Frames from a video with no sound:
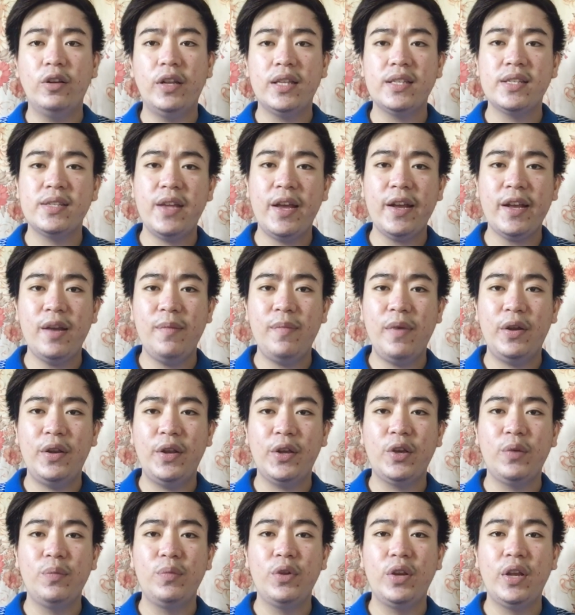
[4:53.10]
let's talk about
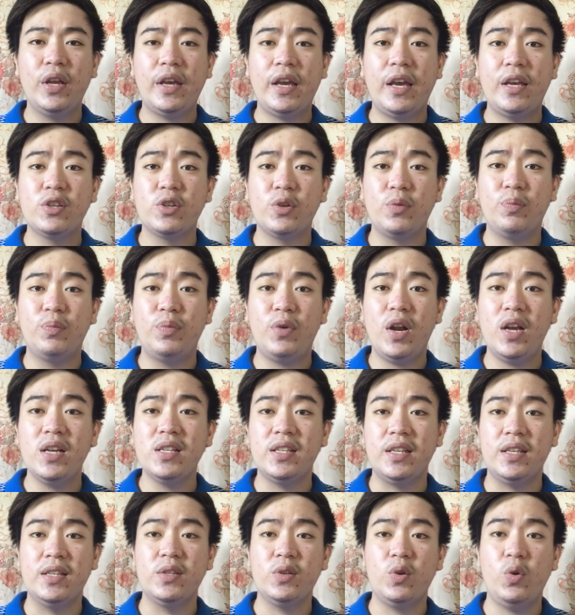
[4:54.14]
the communication
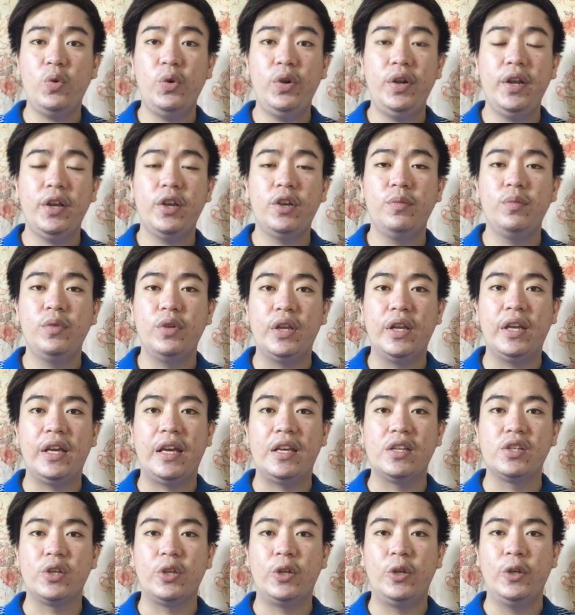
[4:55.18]
process or the
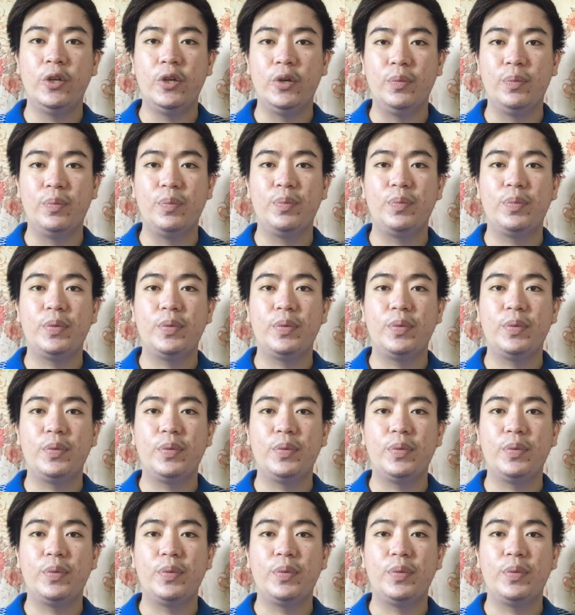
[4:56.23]
communication loop.